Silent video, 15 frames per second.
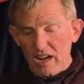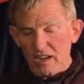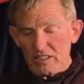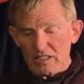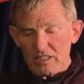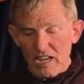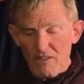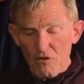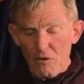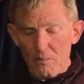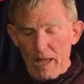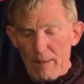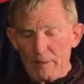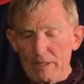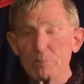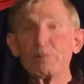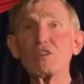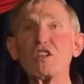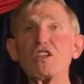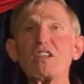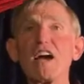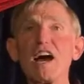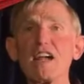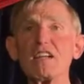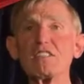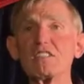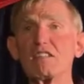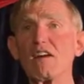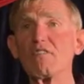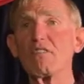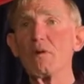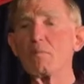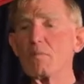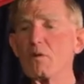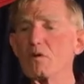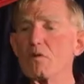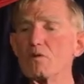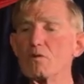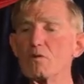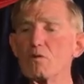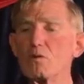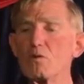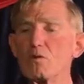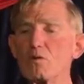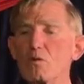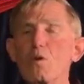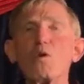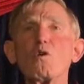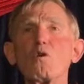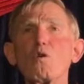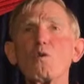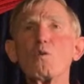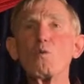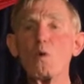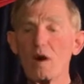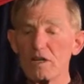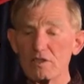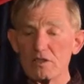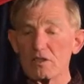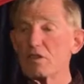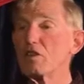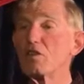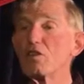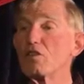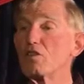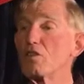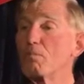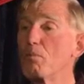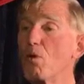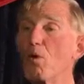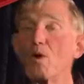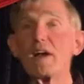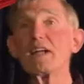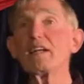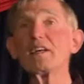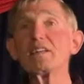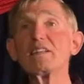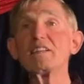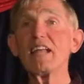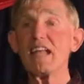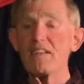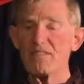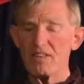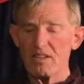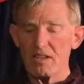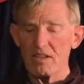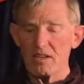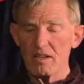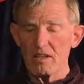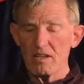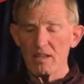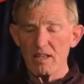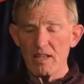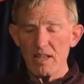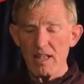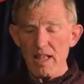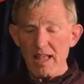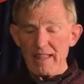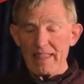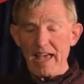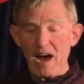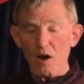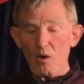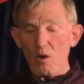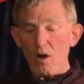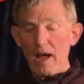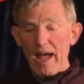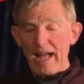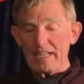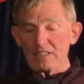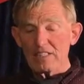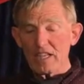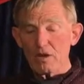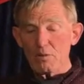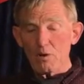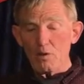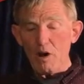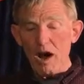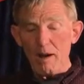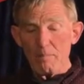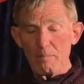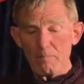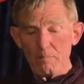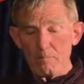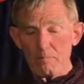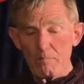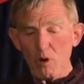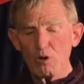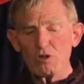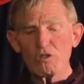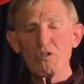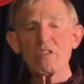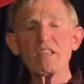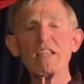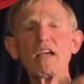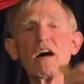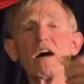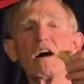several babies, but the youngest of them was the boy David. Now, as they grew up, most of the